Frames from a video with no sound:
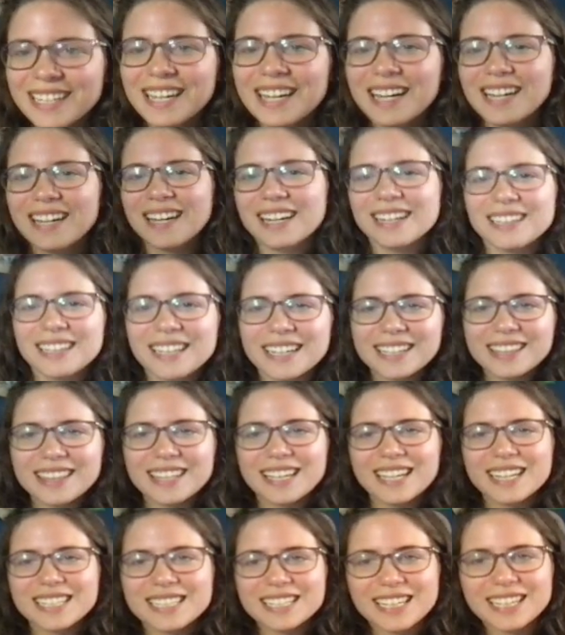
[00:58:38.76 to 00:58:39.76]
I like
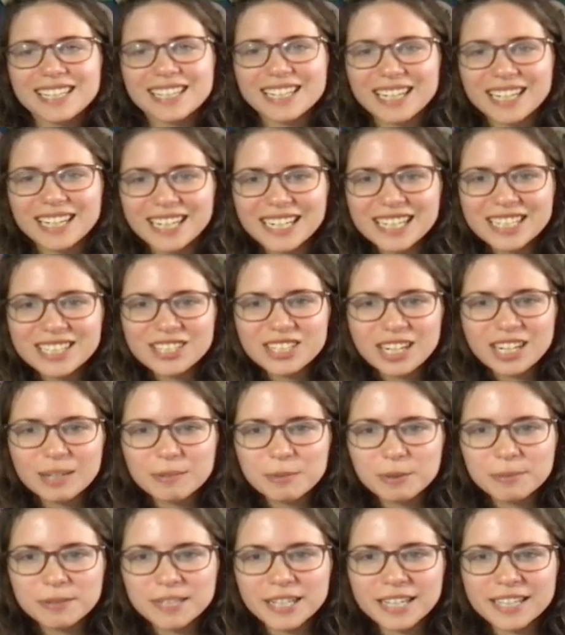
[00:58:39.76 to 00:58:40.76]
the idea that each
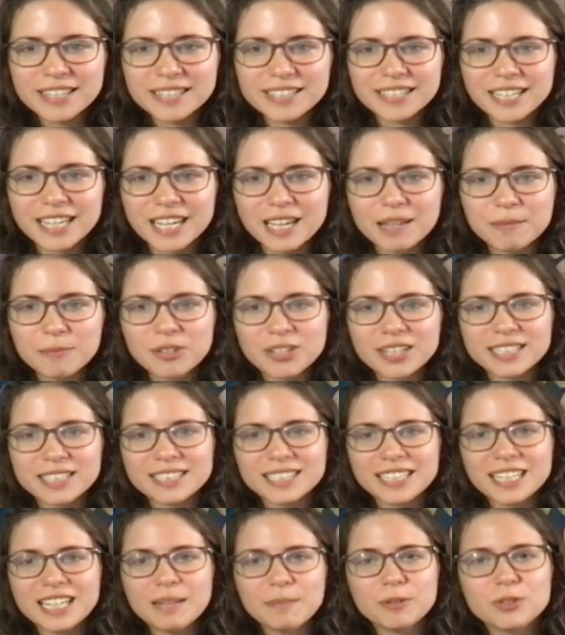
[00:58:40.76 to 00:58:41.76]
time you play this game, you get
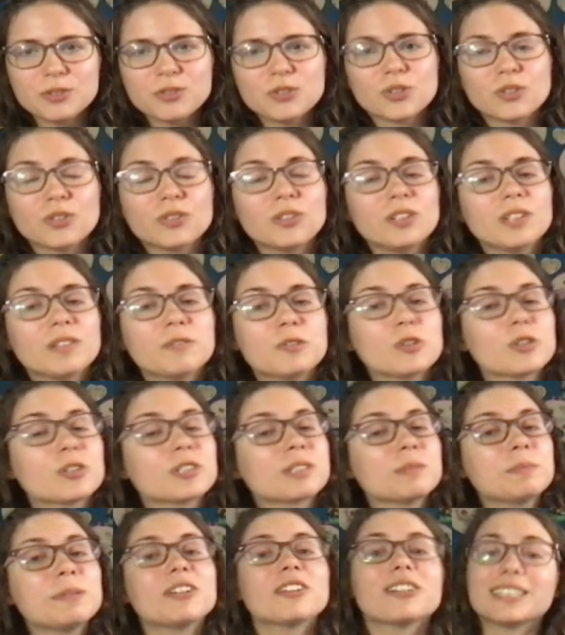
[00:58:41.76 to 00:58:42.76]
to keep a journal of your
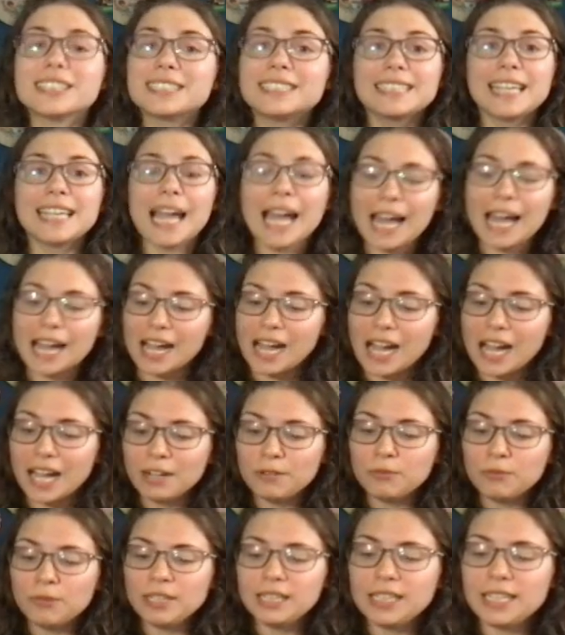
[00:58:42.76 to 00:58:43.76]
experience. Yeah, I
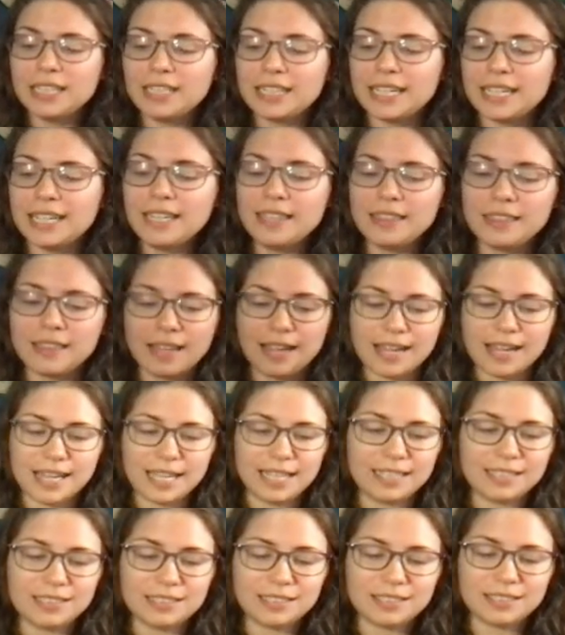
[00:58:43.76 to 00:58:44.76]
really like
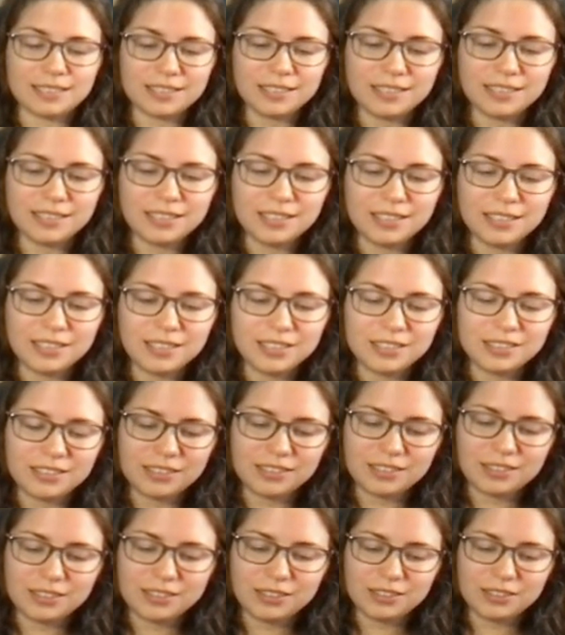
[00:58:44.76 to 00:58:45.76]
that.
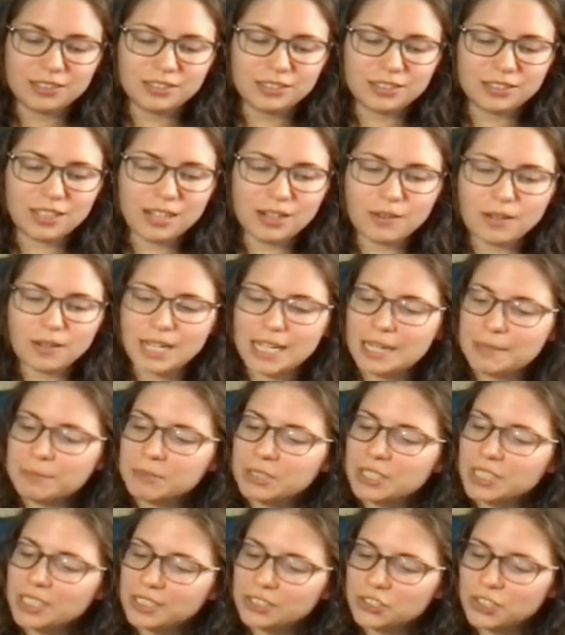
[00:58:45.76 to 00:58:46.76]
So I'm
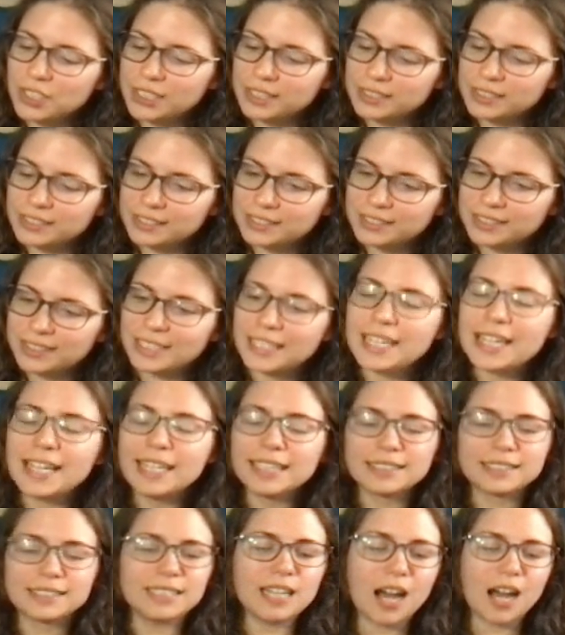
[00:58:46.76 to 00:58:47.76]
gonna
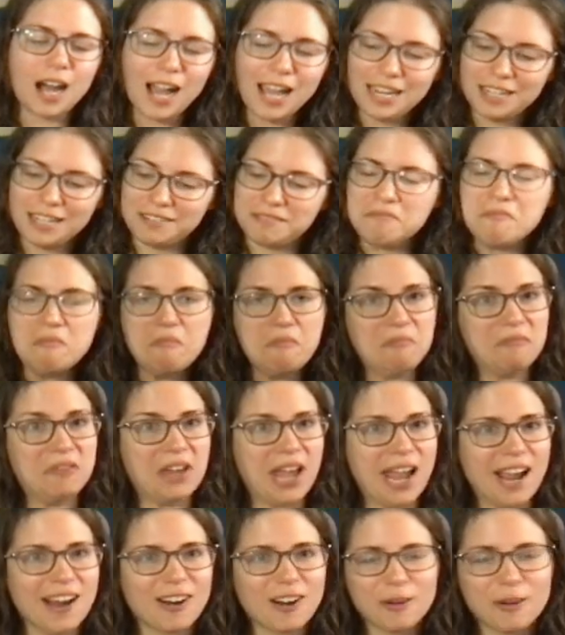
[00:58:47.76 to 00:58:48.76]
it's not
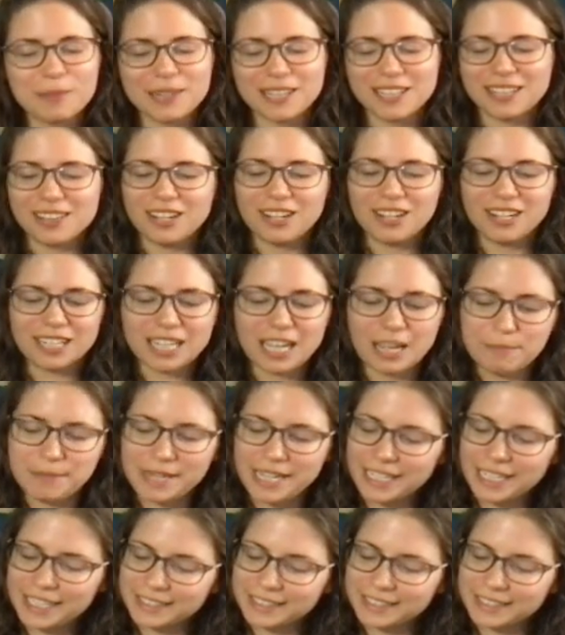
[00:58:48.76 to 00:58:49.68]
terribly long. I made it